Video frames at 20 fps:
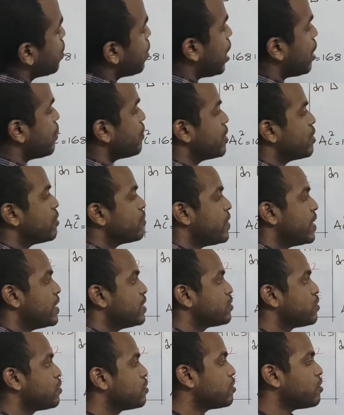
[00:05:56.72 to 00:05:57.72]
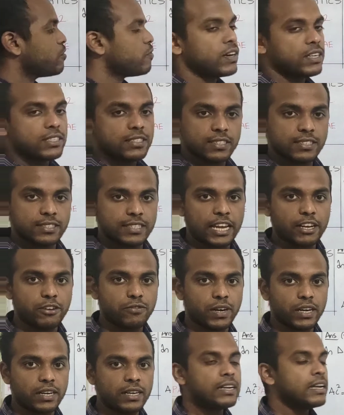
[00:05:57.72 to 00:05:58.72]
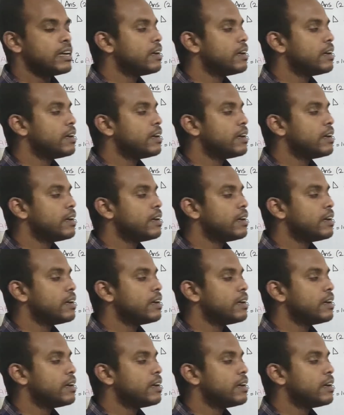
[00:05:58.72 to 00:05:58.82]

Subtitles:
How will you find the root of 1681?